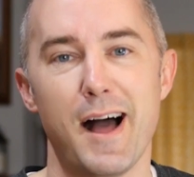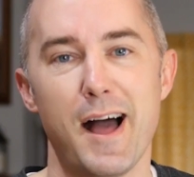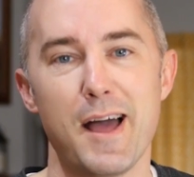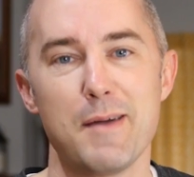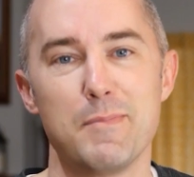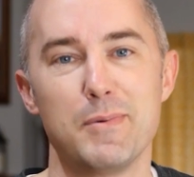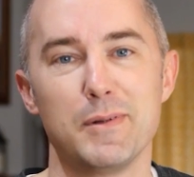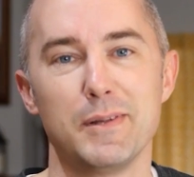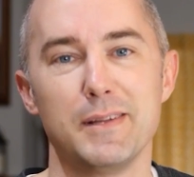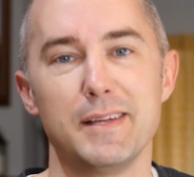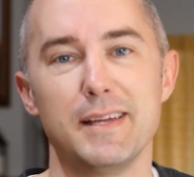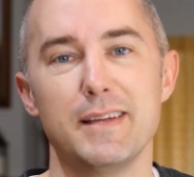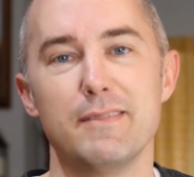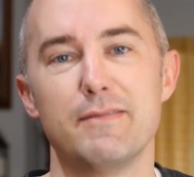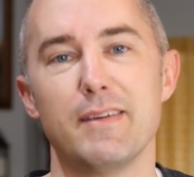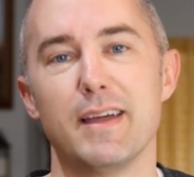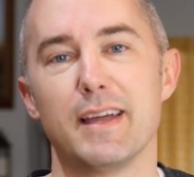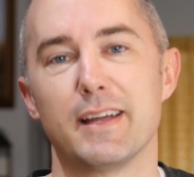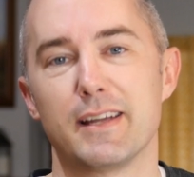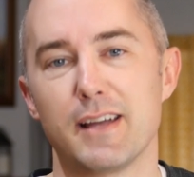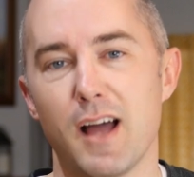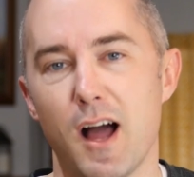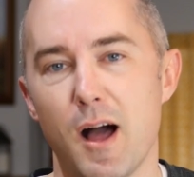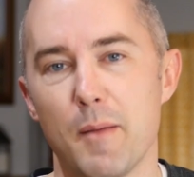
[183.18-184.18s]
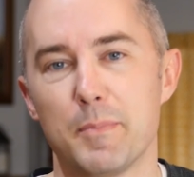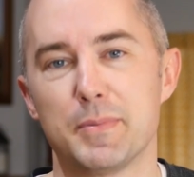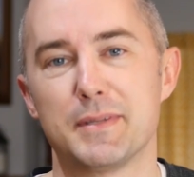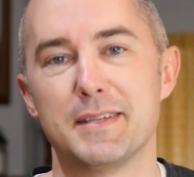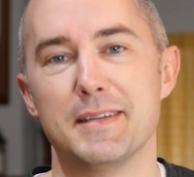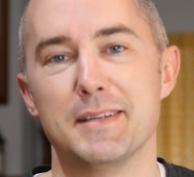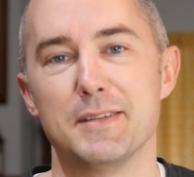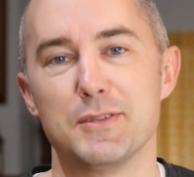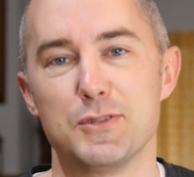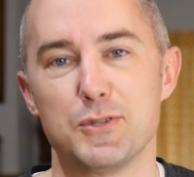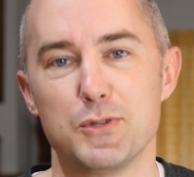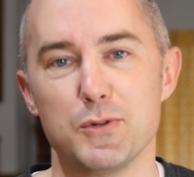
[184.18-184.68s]
I believe in
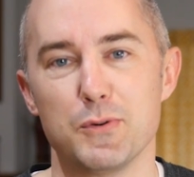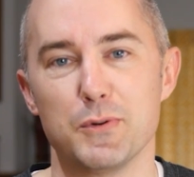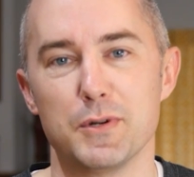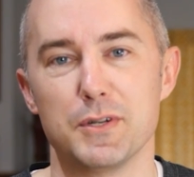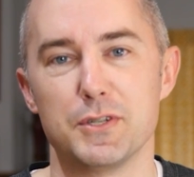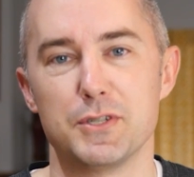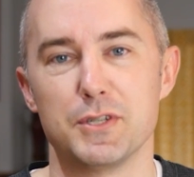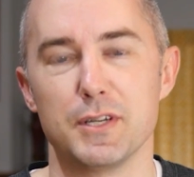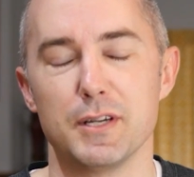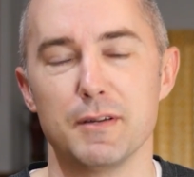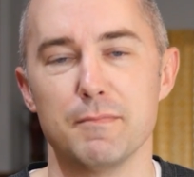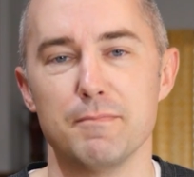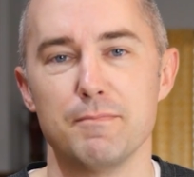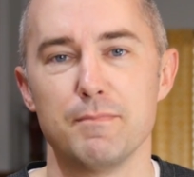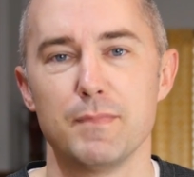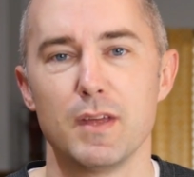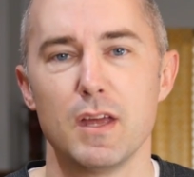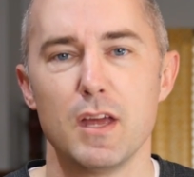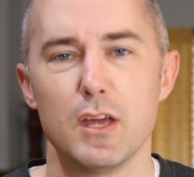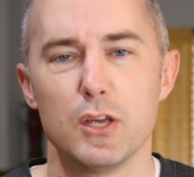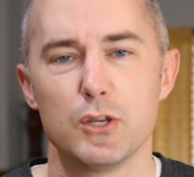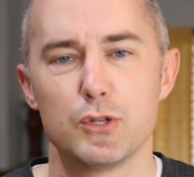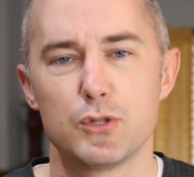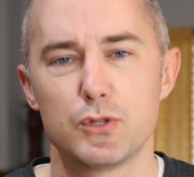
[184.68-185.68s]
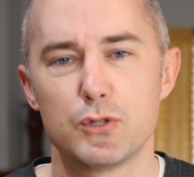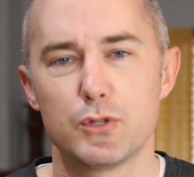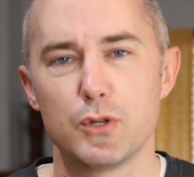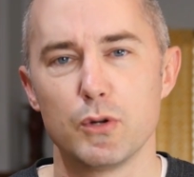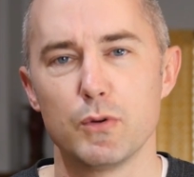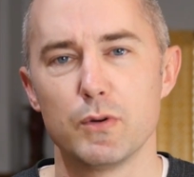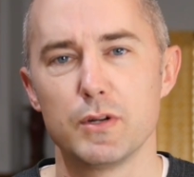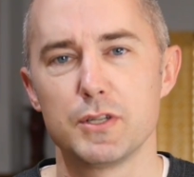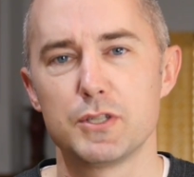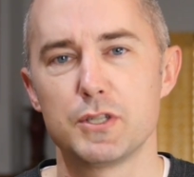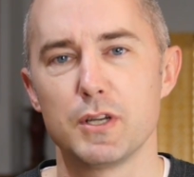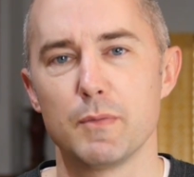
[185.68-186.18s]
competent stewardship.
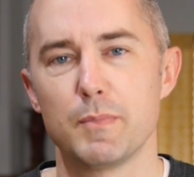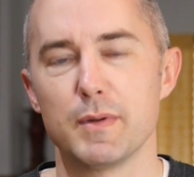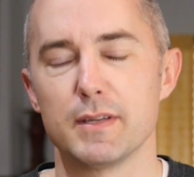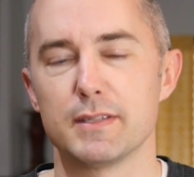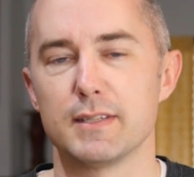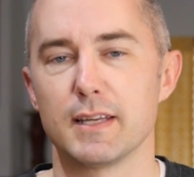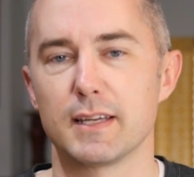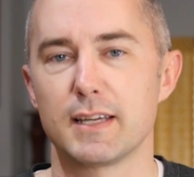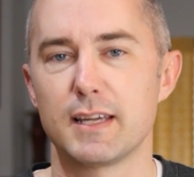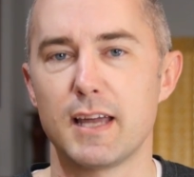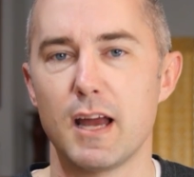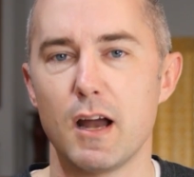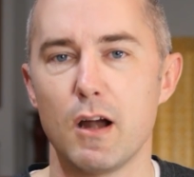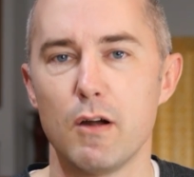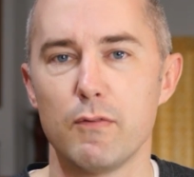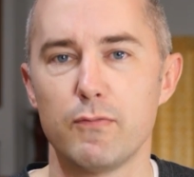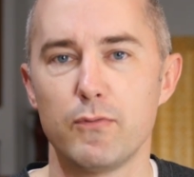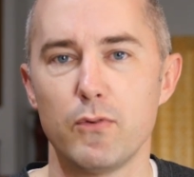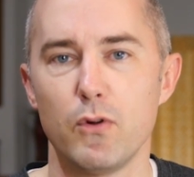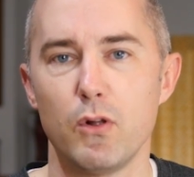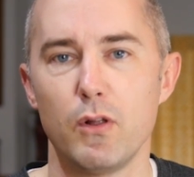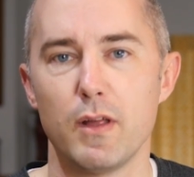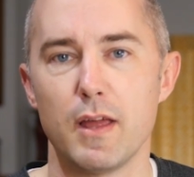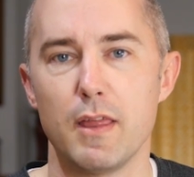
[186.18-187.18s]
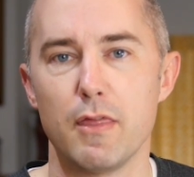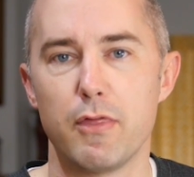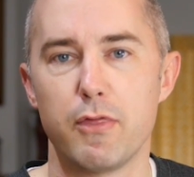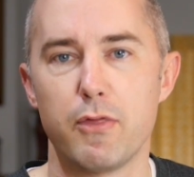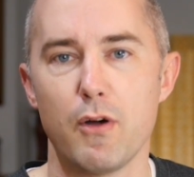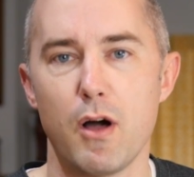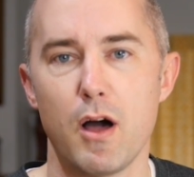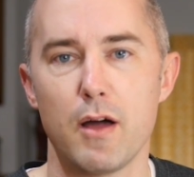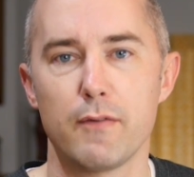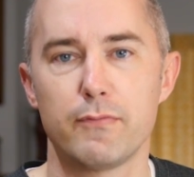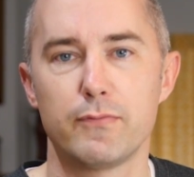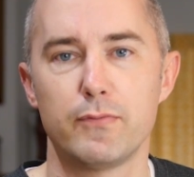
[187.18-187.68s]
Stewardship is the careful and
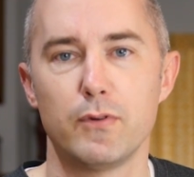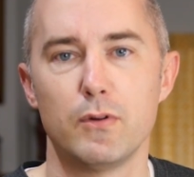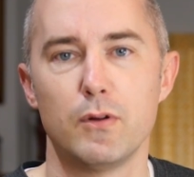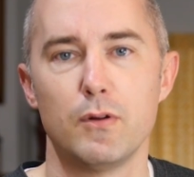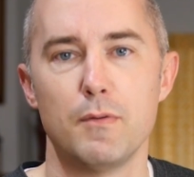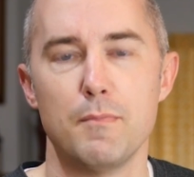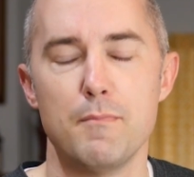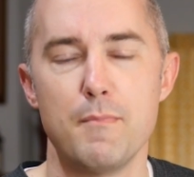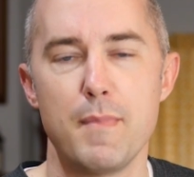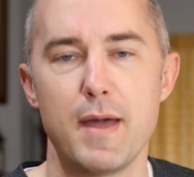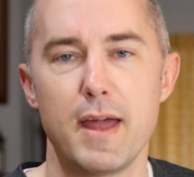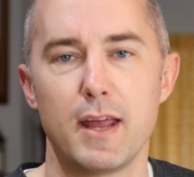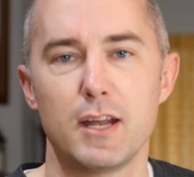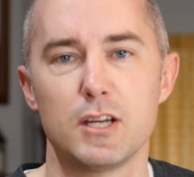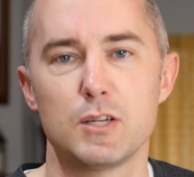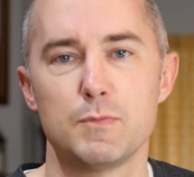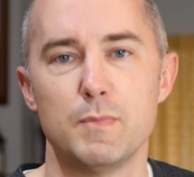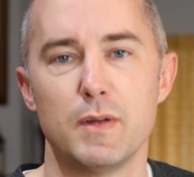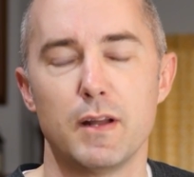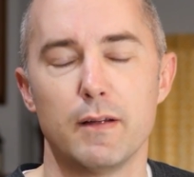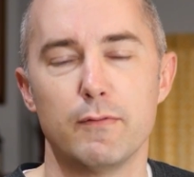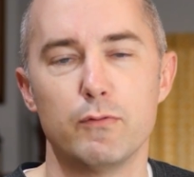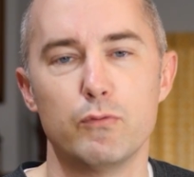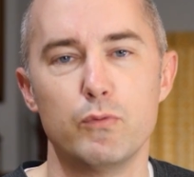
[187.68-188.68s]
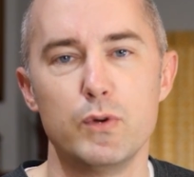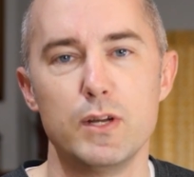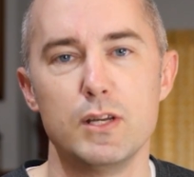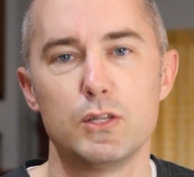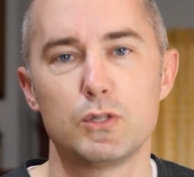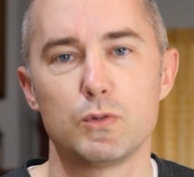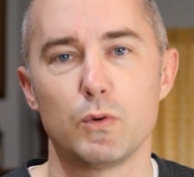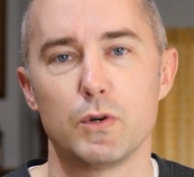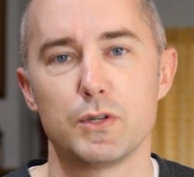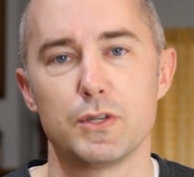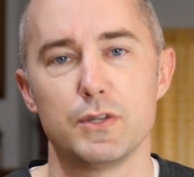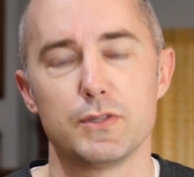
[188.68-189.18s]
thoughtful management of
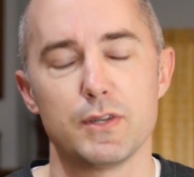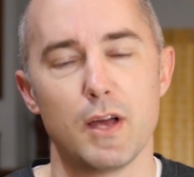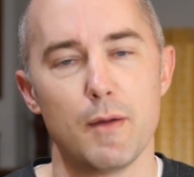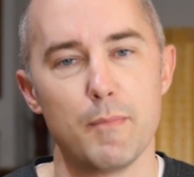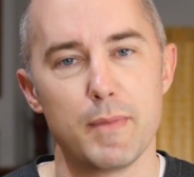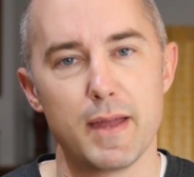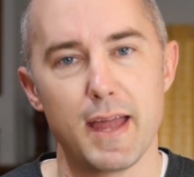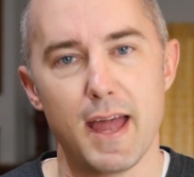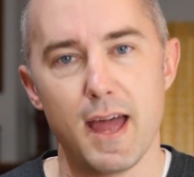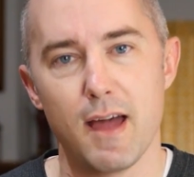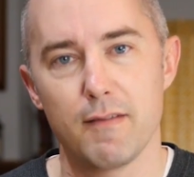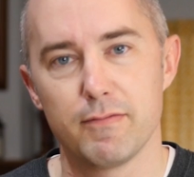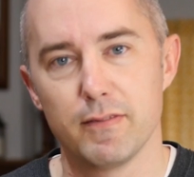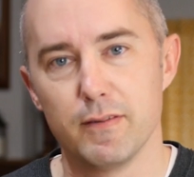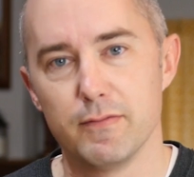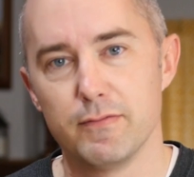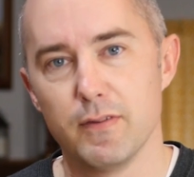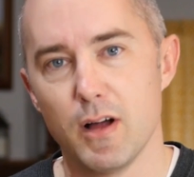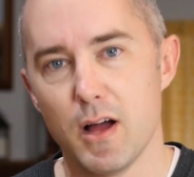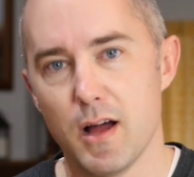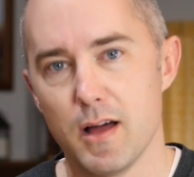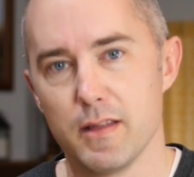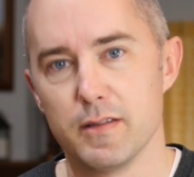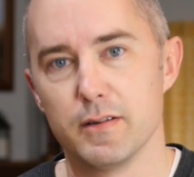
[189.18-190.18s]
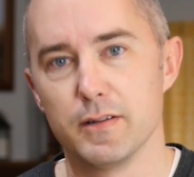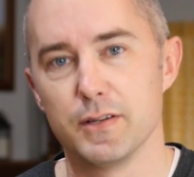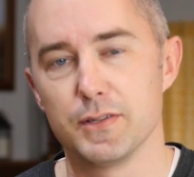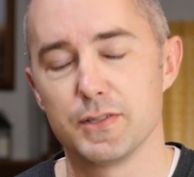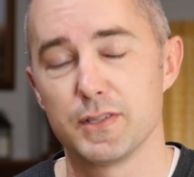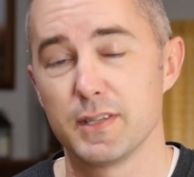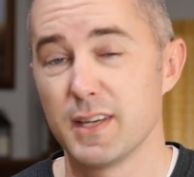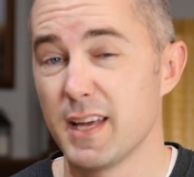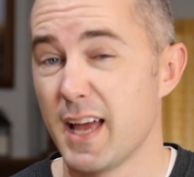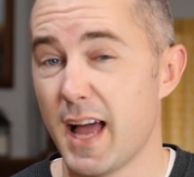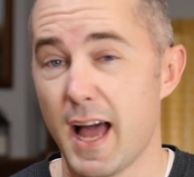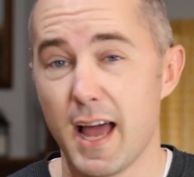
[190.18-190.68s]
resources on behalf of
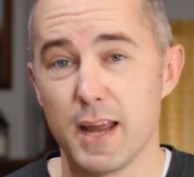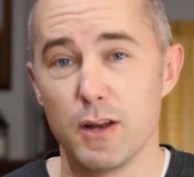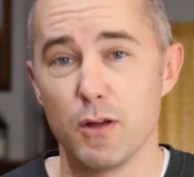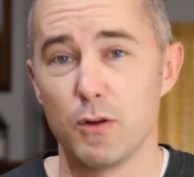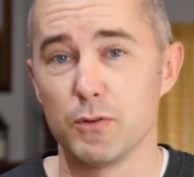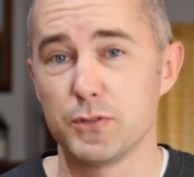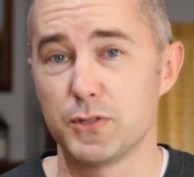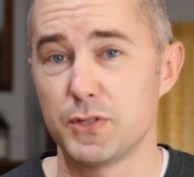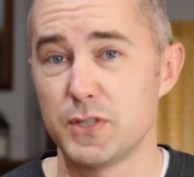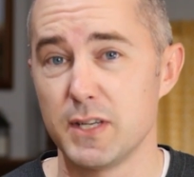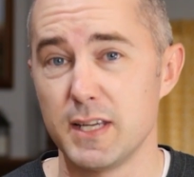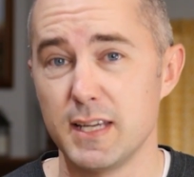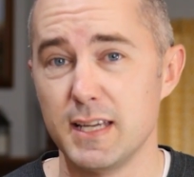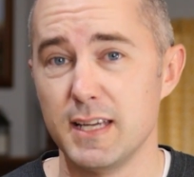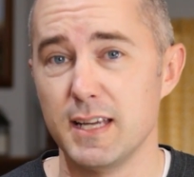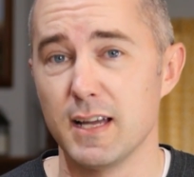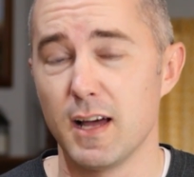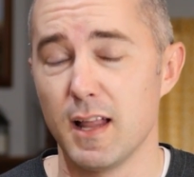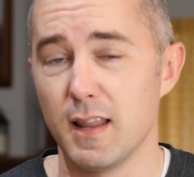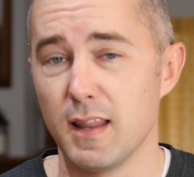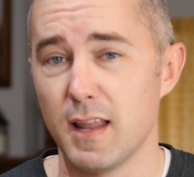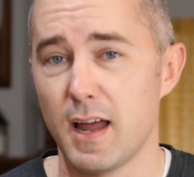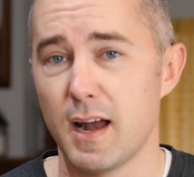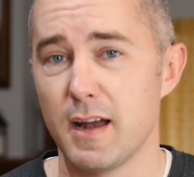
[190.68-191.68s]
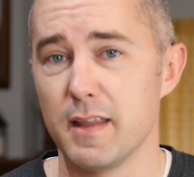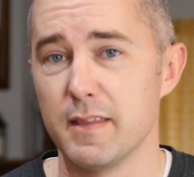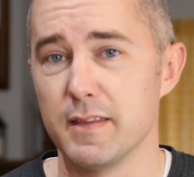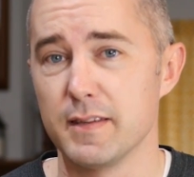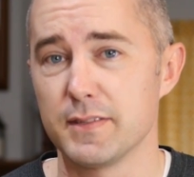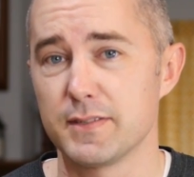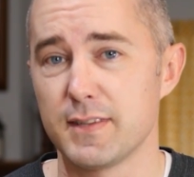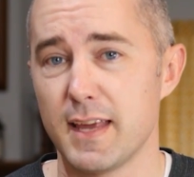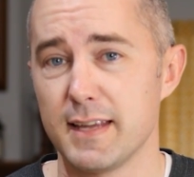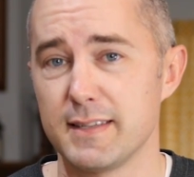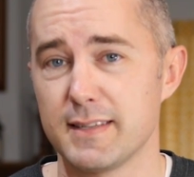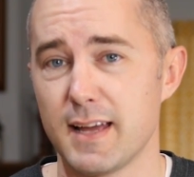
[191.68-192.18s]
others. I don't see a lot of
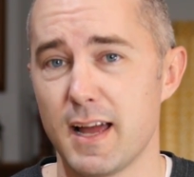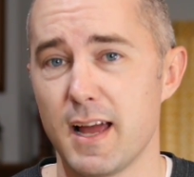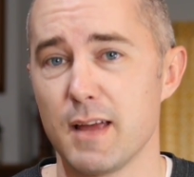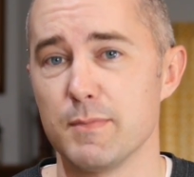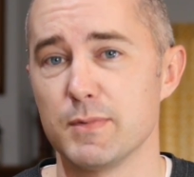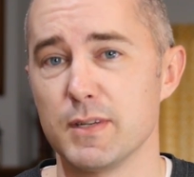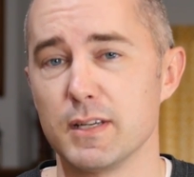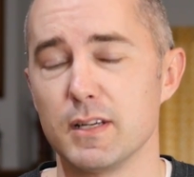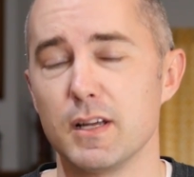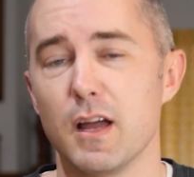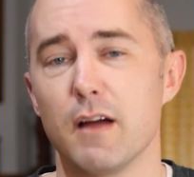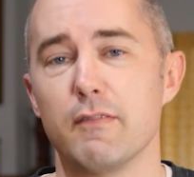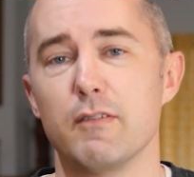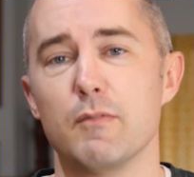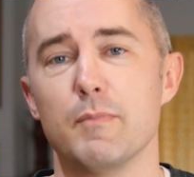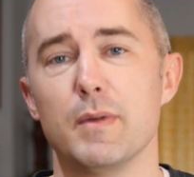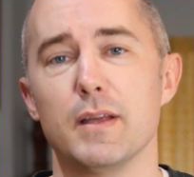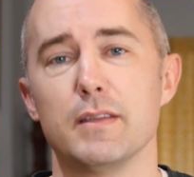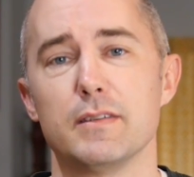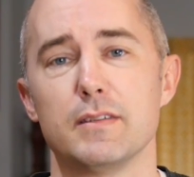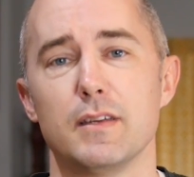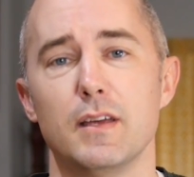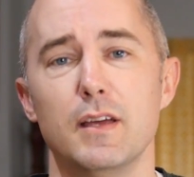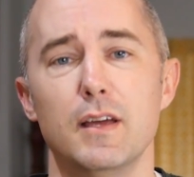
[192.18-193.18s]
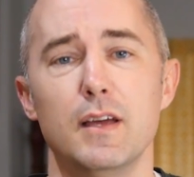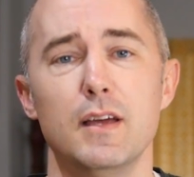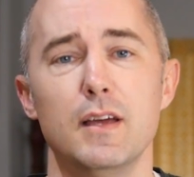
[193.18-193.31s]
this at times in government.